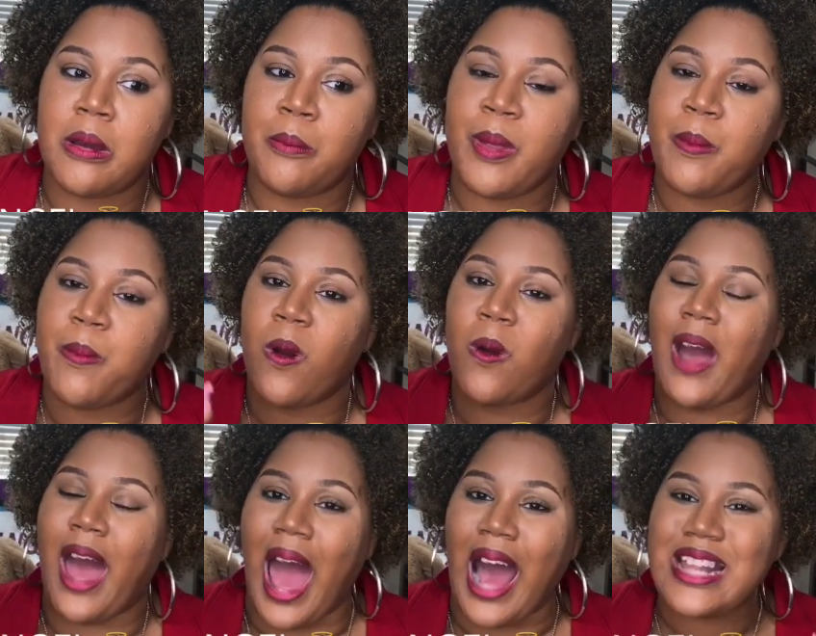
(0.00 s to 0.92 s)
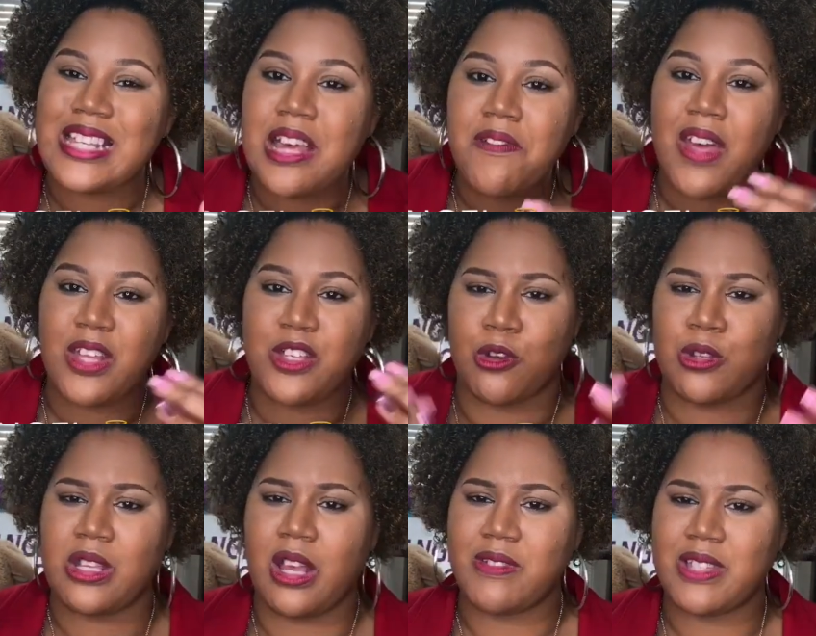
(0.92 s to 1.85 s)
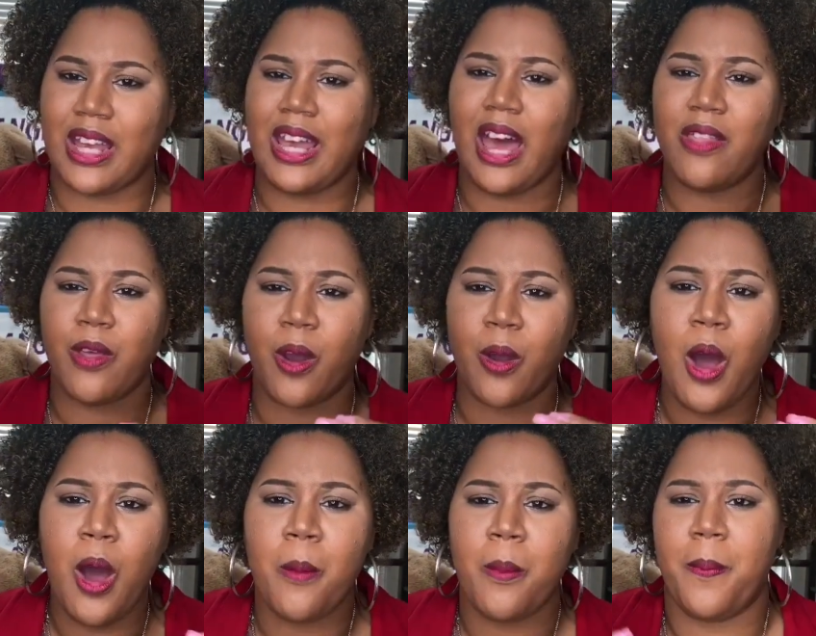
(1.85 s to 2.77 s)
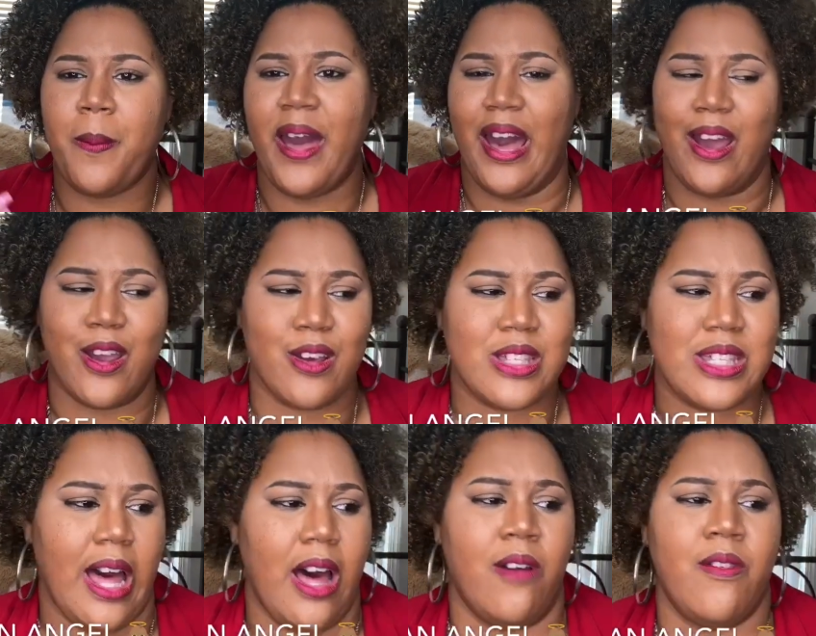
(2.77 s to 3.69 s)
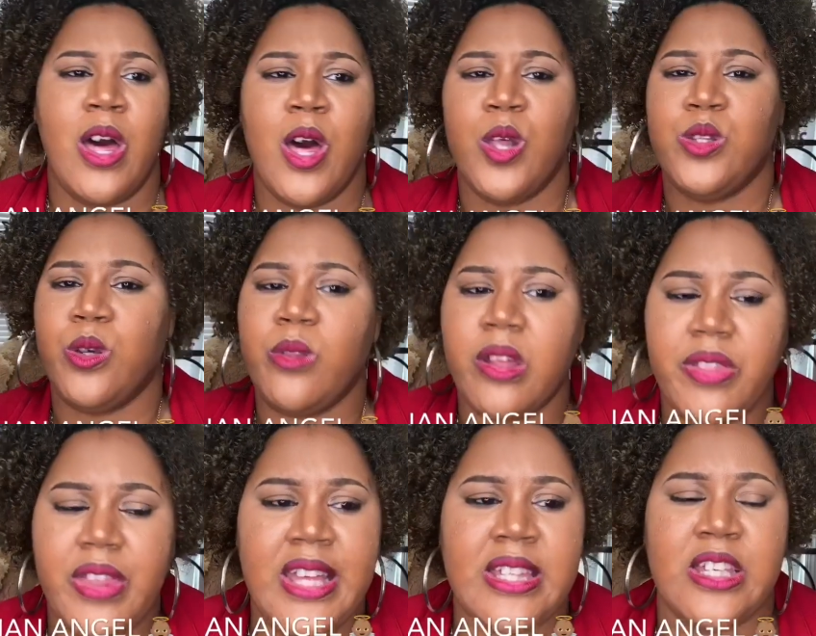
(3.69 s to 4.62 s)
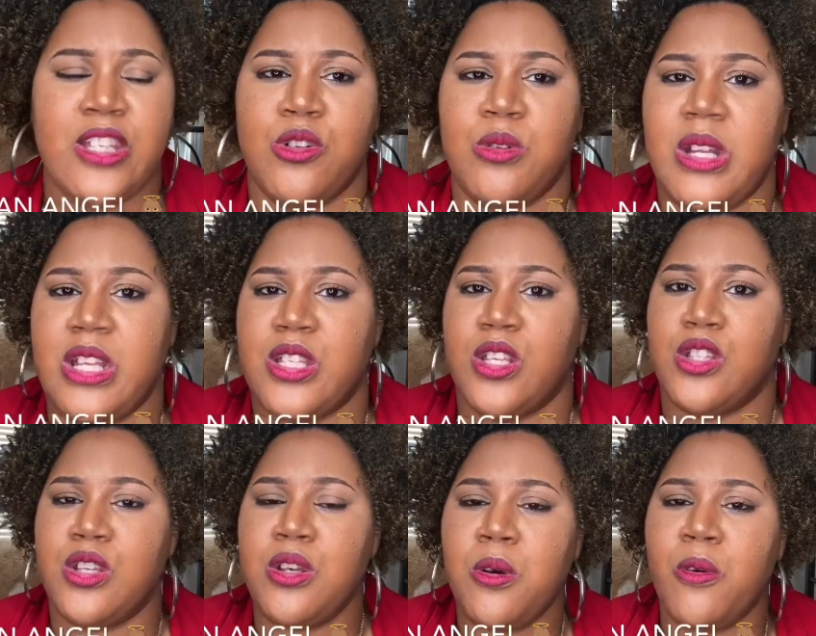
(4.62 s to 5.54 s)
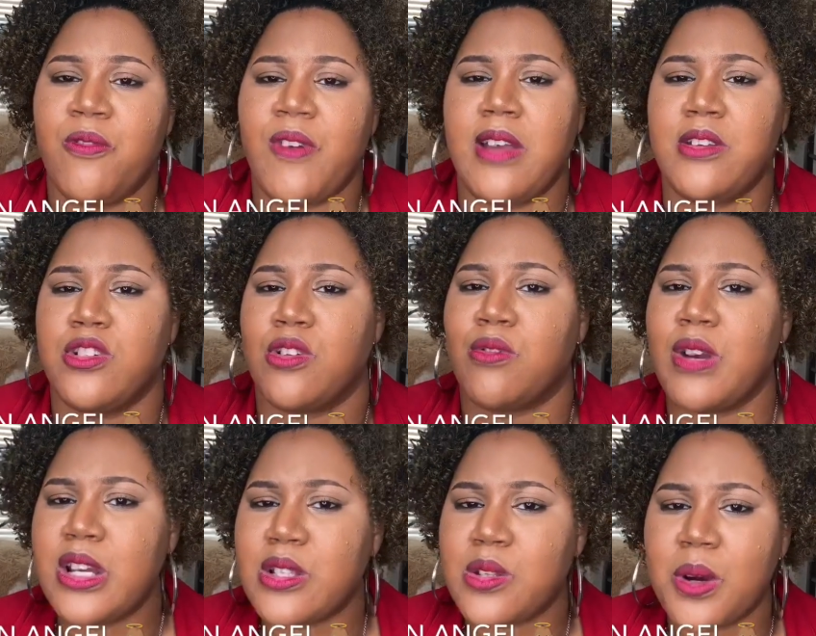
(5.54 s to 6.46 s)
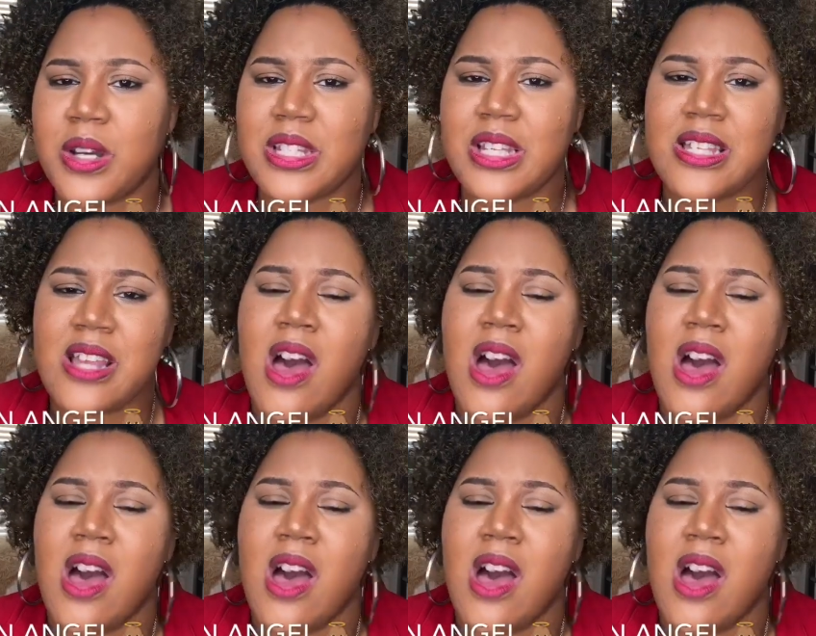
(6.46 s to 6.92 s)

be proactive, get yourself together, prepare yourself, do the things that you need to do, find your resources